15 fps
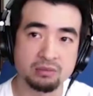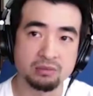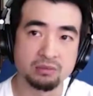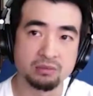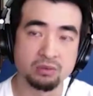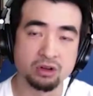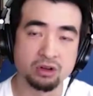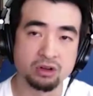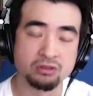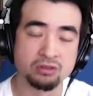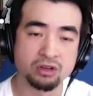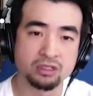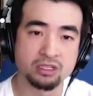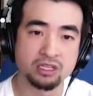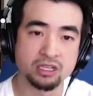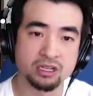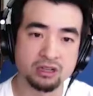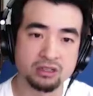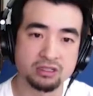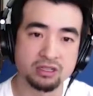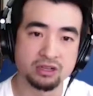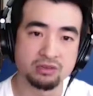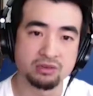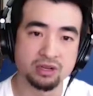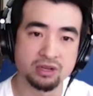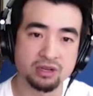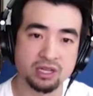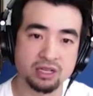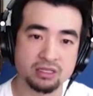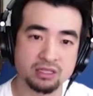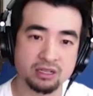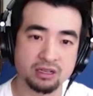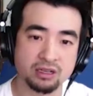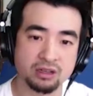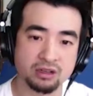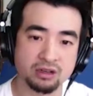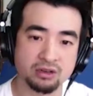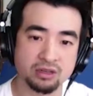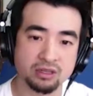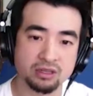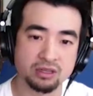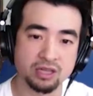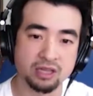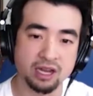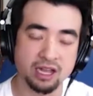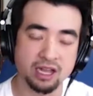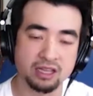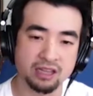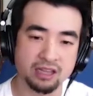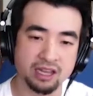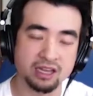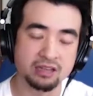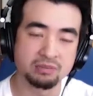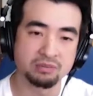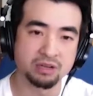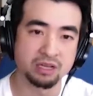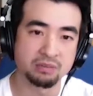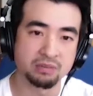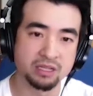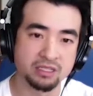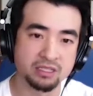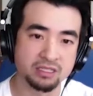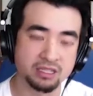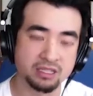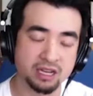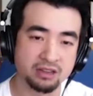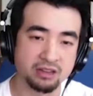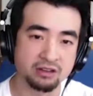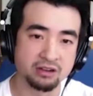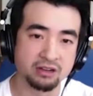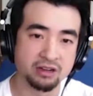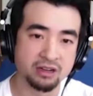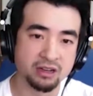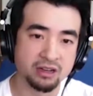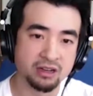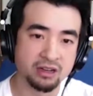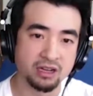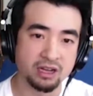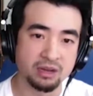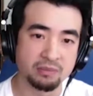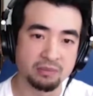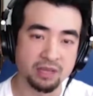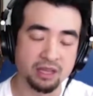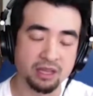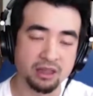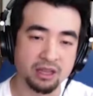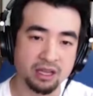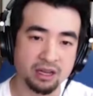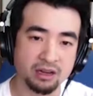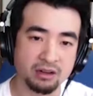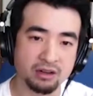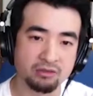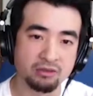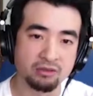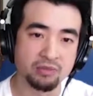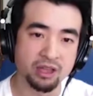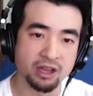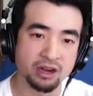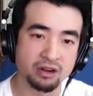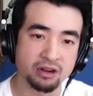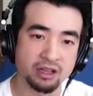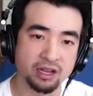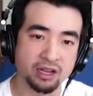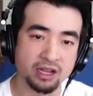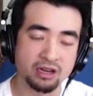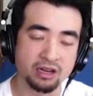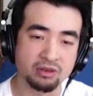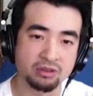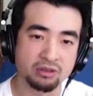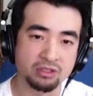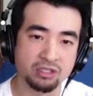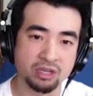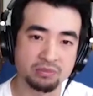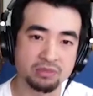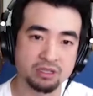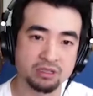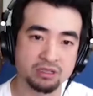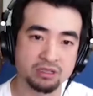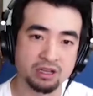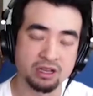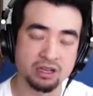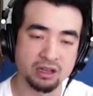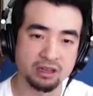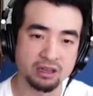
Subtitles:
more university years, and then realizing, I like putting pieces together. And then from there, it kind of jumped into,